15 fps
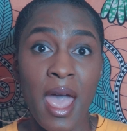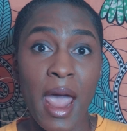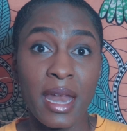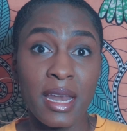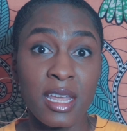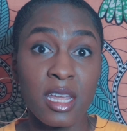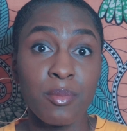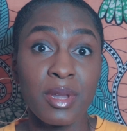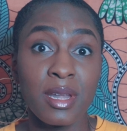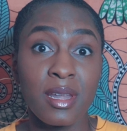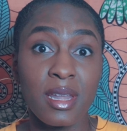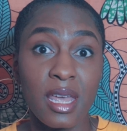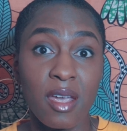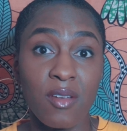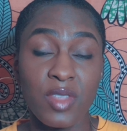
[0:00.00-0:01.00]
and he
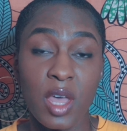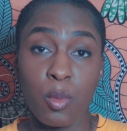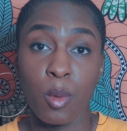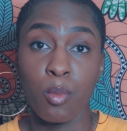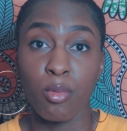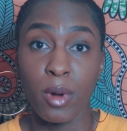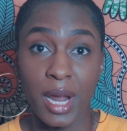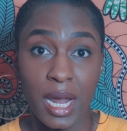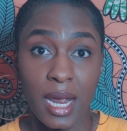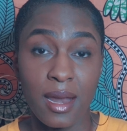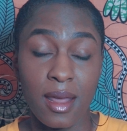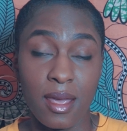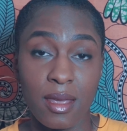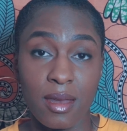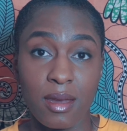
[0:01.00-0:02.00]
believed they were breaking
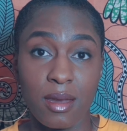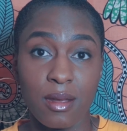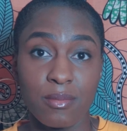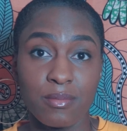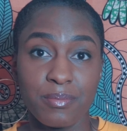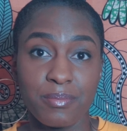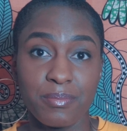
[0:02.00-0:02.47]
in.